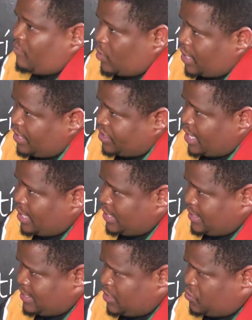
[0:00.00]
vocational
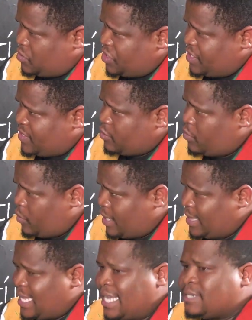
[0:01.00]
institutions. You
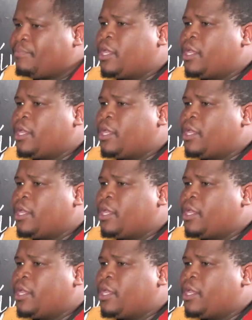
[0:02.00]
look at that.